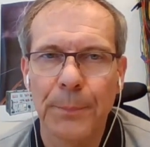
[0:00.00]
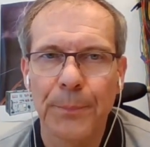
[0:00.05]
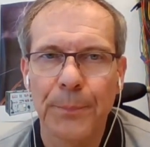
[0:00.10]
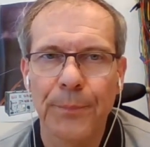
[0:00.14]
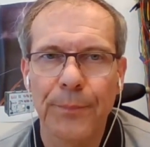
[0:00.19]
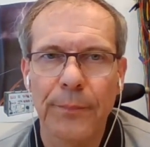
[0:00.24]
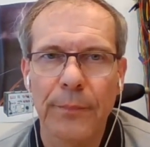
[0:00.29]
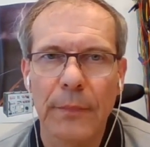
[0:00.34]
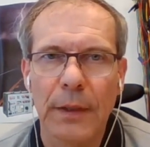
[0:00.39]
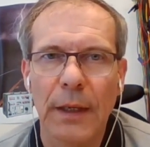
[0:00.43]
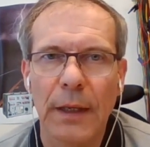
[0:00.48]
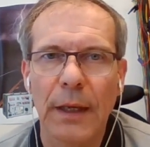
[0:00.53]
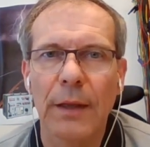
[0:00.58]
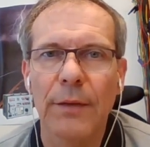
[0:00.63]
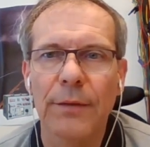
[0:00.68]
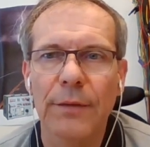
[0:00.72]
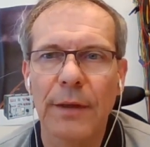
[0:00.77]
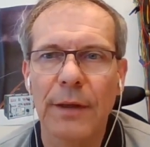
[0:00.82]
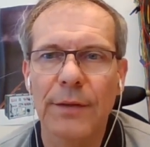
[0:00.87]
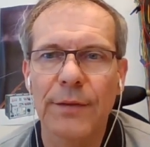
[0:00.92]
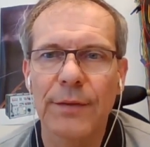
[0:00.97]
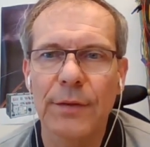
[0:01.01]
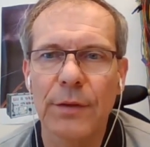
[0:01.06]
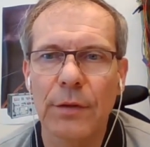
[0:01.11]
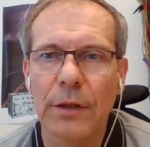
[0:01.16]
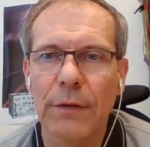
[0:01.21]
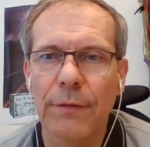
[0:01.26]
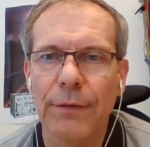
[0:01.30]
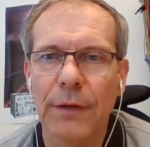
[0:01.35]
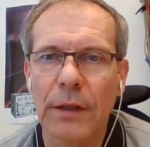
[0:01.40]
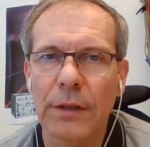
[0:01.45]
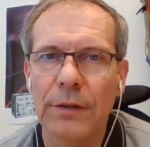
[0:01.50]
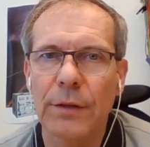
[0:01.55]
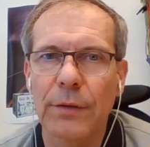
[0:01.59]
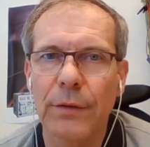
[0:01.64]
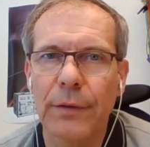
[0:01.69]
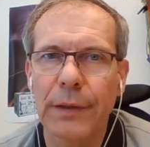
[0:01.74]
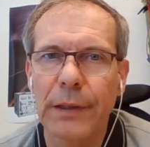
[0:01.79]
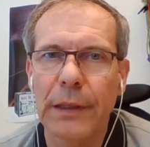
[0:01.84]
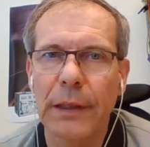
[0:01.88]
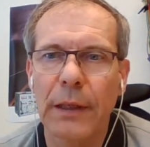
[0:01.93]
and test the differential
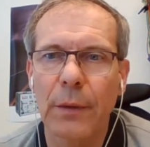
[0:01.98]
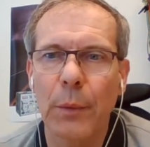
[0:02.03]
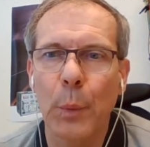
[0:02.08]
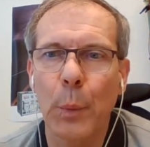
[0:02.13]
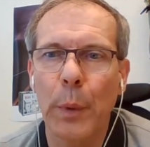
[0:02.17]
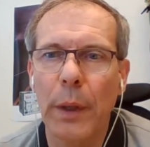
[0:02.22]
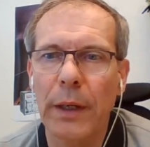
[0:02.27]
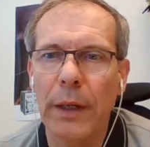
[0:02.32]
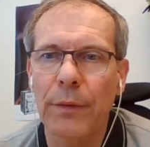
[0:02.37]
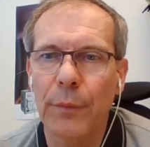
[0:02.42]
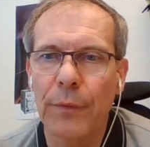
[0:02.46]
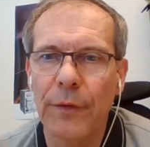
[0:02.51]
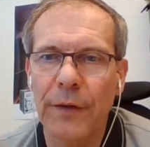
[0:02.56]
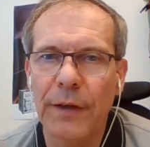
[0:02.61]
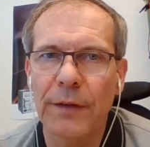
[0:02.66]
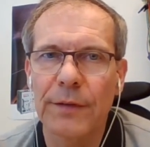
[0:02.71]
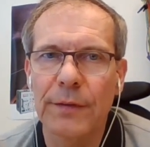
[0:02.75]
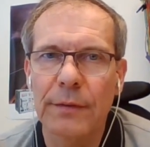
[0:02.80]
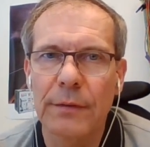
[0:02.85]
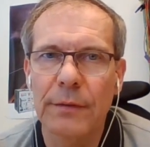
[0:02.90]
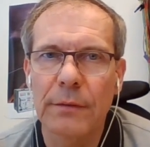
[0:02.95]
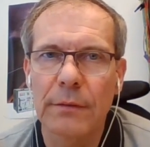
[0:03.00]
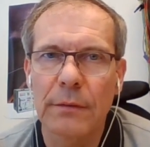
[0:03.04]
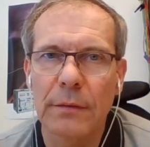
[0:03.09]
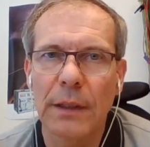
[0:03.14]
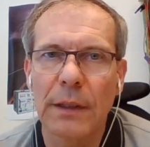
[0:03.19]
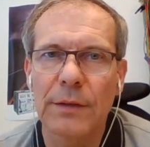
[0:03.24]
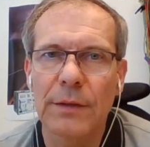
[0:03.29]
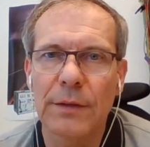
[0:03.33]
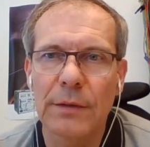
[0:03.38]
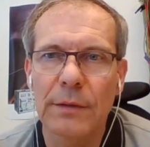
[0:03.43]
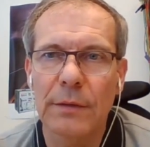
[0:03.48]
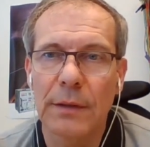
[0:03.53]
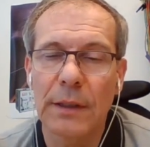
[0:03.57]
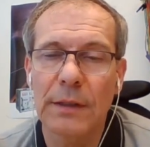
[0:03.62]
relay one phase. That's that's